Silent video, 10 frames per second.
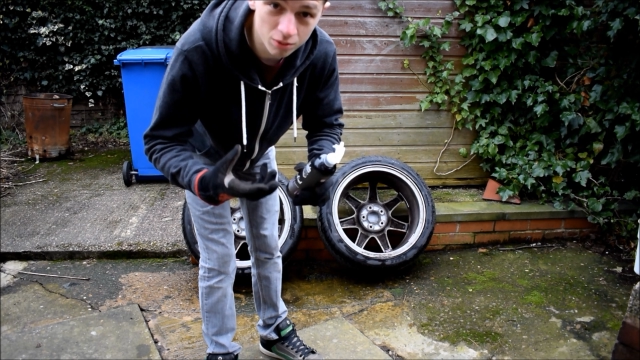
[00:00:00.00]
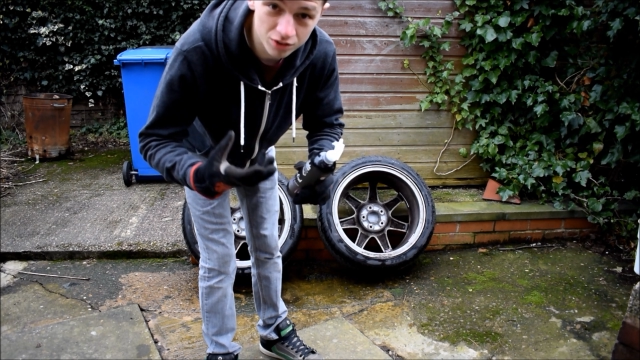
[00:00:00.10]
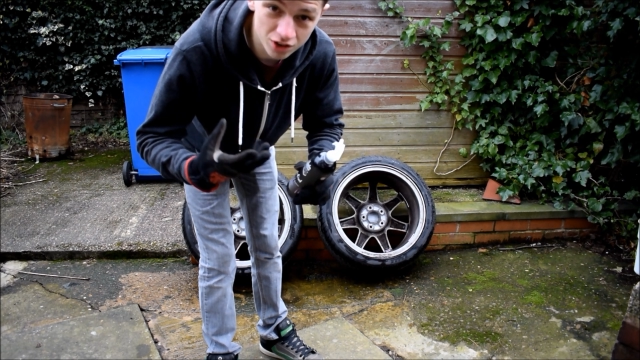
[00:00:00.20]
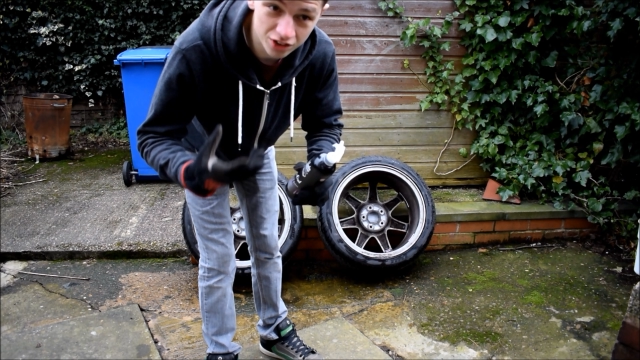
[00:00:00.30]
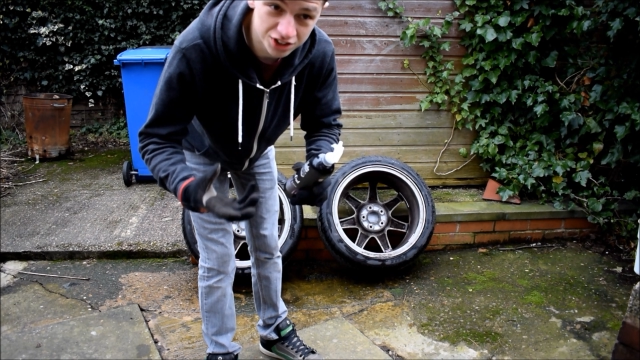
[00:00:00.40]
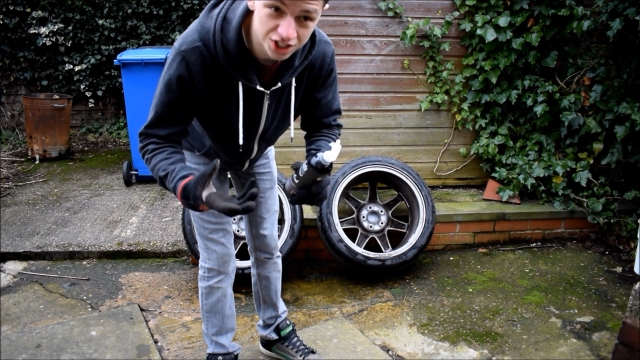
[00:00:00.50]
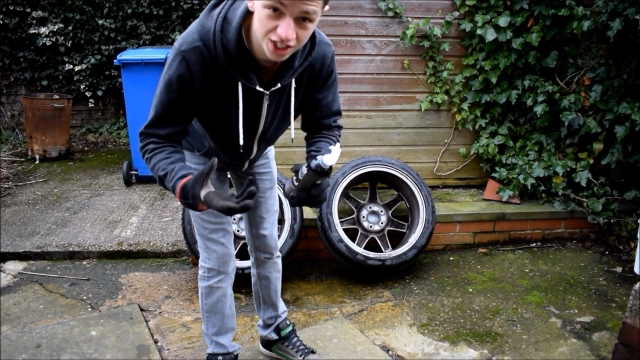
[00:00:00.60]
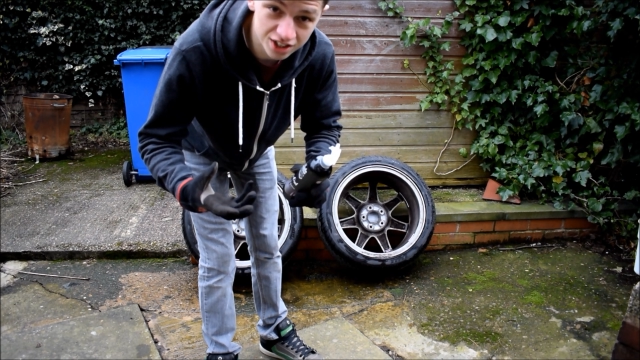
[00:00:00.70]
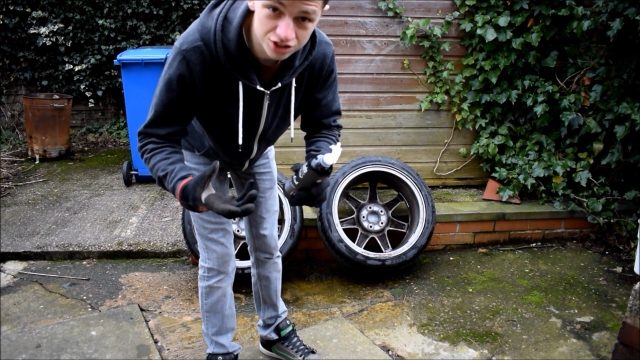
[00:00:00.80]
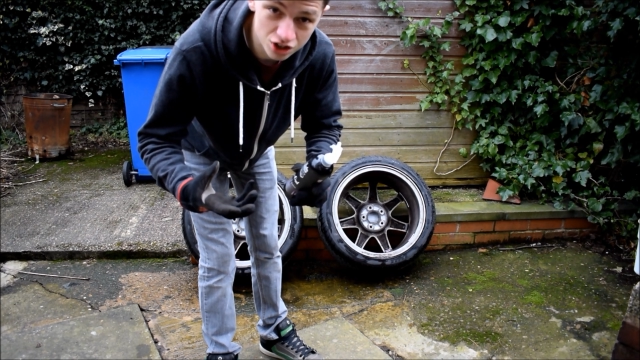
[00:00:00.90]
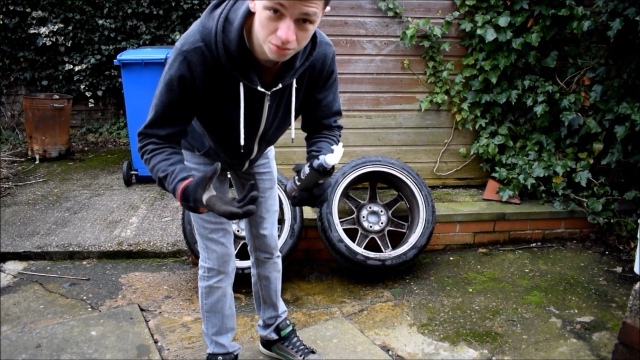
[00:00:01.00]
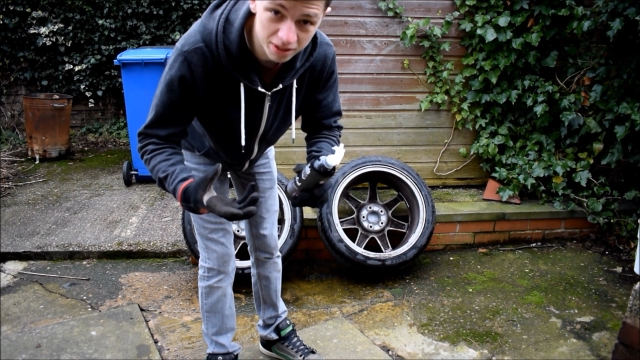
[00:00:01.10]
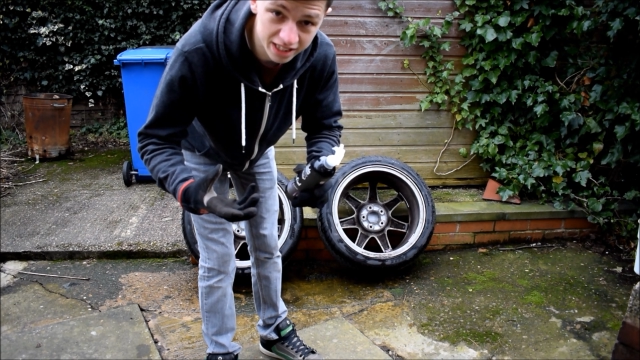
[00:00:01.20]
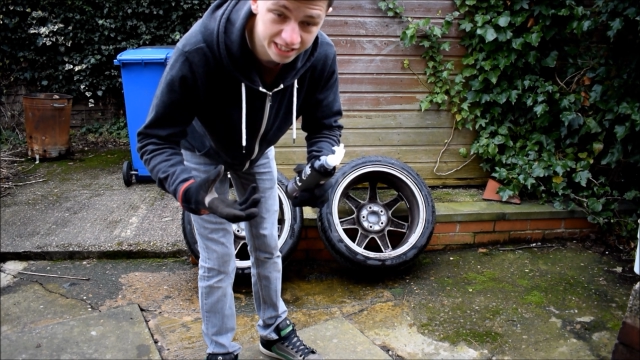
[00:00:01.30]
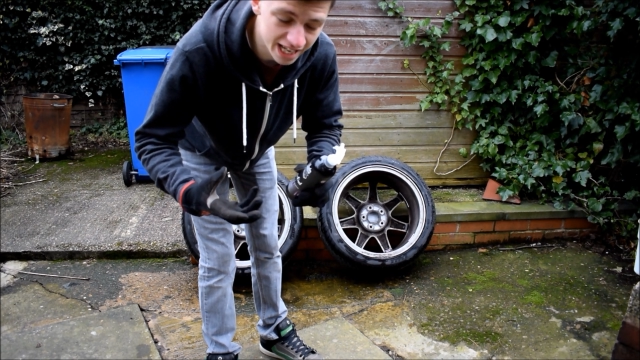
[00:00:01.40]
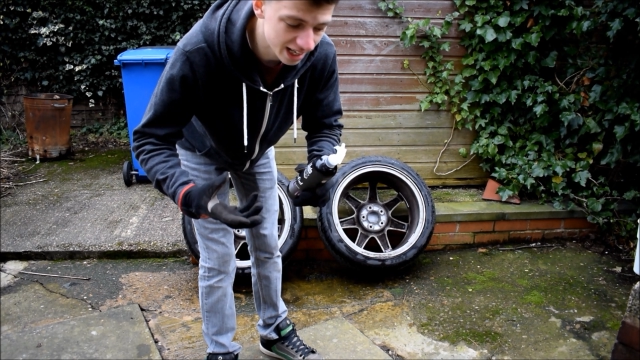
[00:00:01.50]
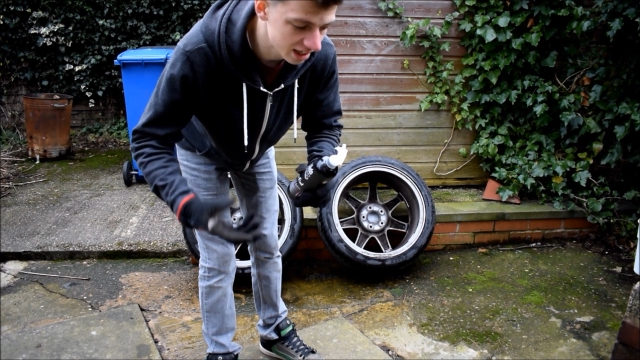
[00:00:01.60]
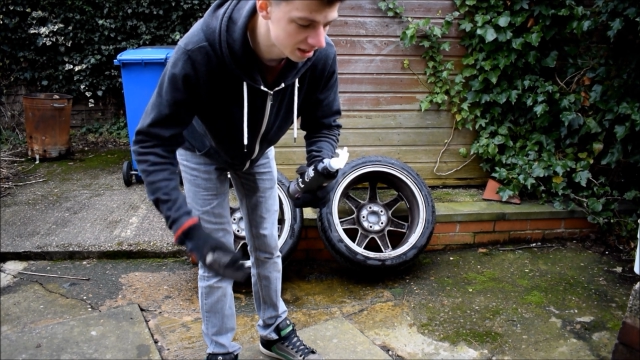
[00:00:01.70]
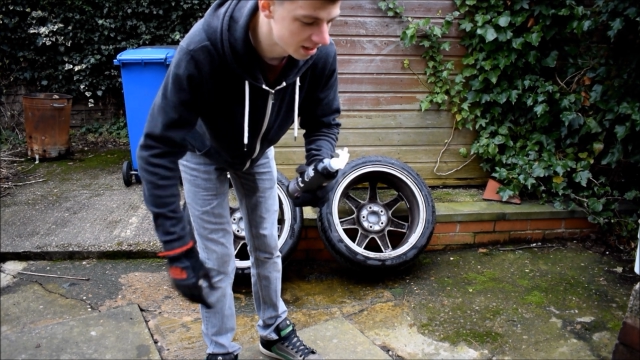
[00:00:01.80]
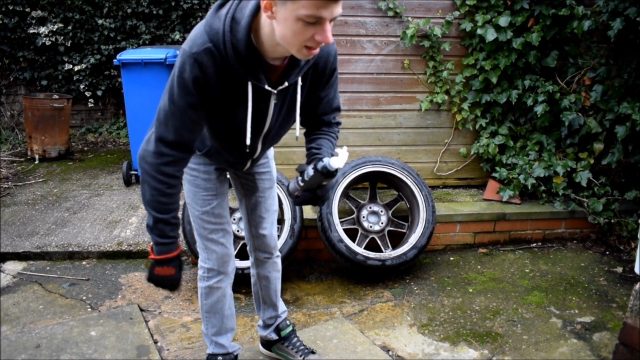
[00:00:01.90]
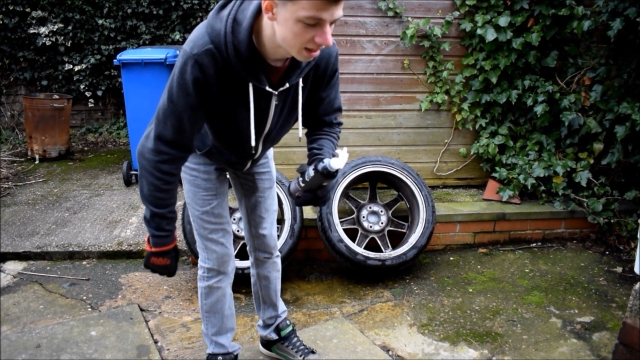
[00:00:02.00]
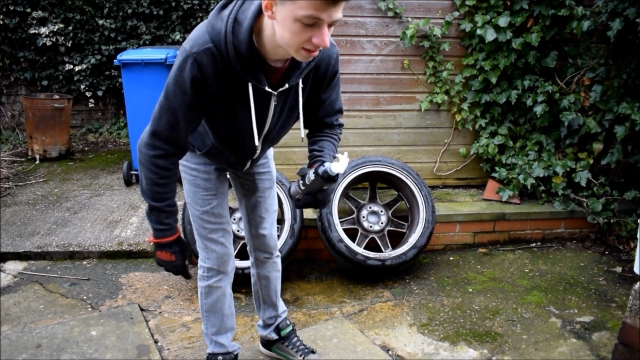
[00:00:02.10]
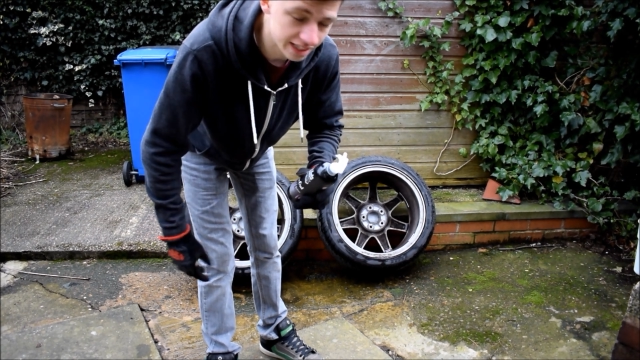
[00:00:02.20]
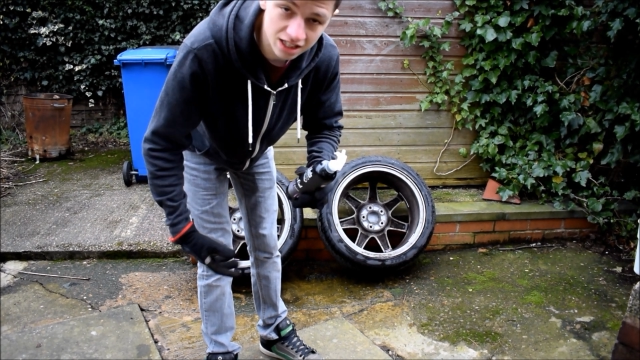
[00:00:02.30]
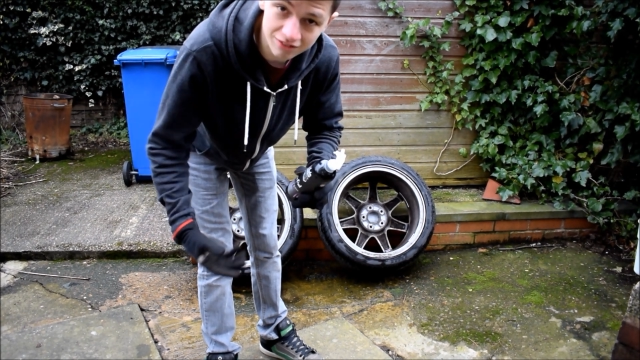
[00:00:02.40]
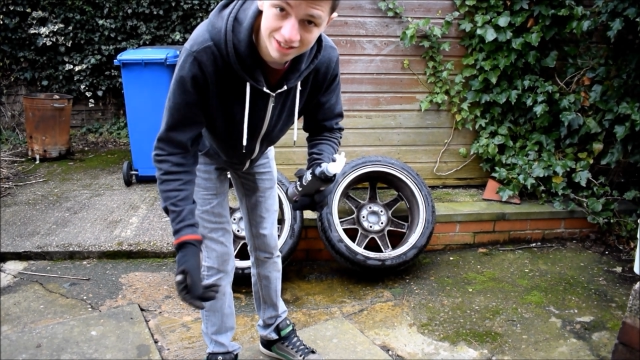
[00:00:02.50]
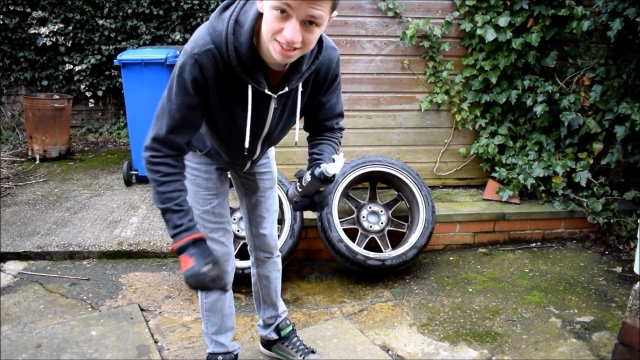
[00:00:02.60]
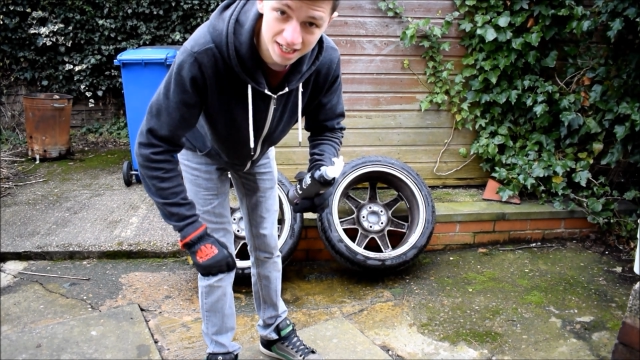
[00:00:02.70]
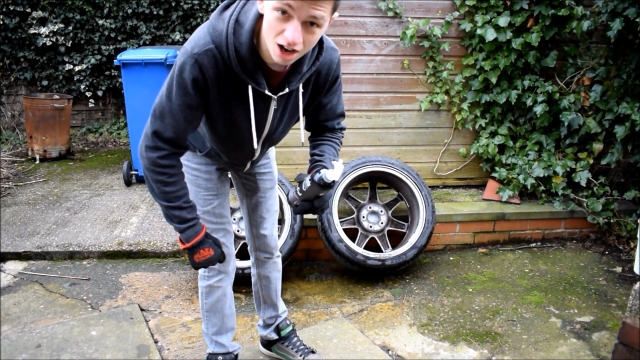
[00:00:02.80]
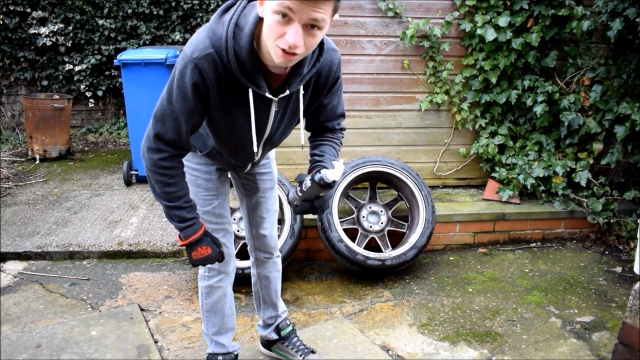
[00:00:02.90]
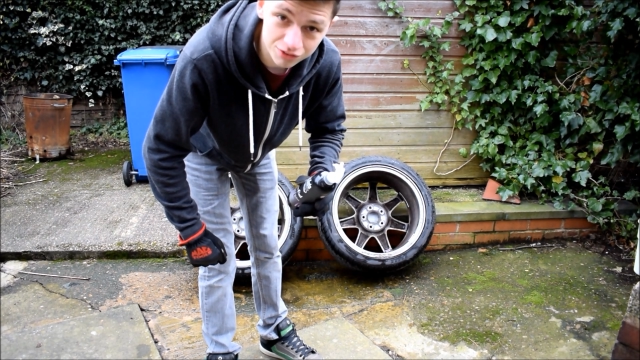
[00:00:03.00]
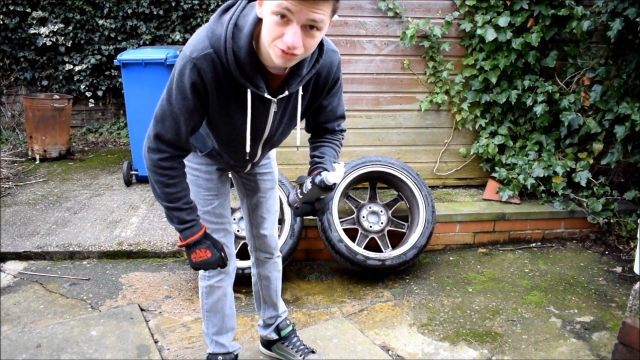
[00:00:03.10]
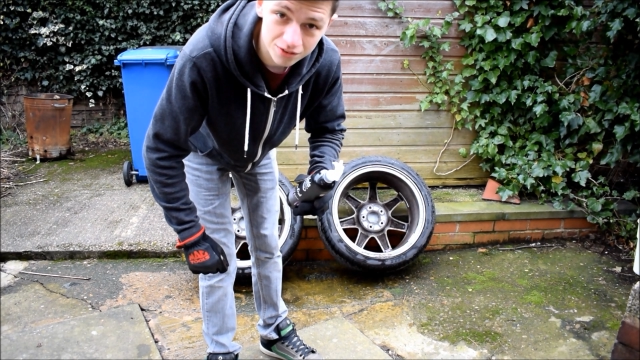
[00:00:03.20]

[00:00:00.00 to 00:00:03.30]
with all the dirt that's going to be in there, then you rinse it off.